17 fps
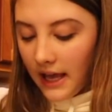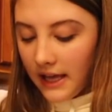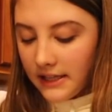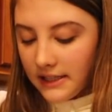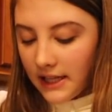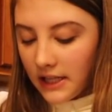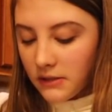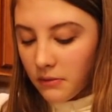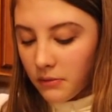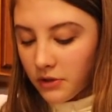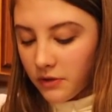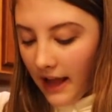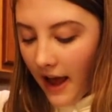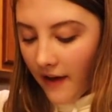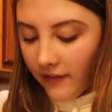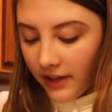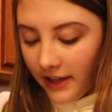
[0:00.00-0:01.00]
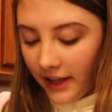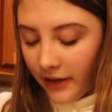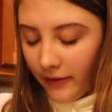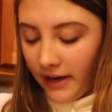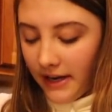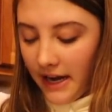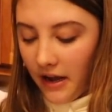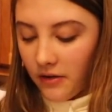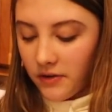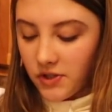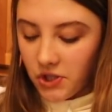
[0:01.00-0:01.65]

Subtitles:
And that's what we're having like right now.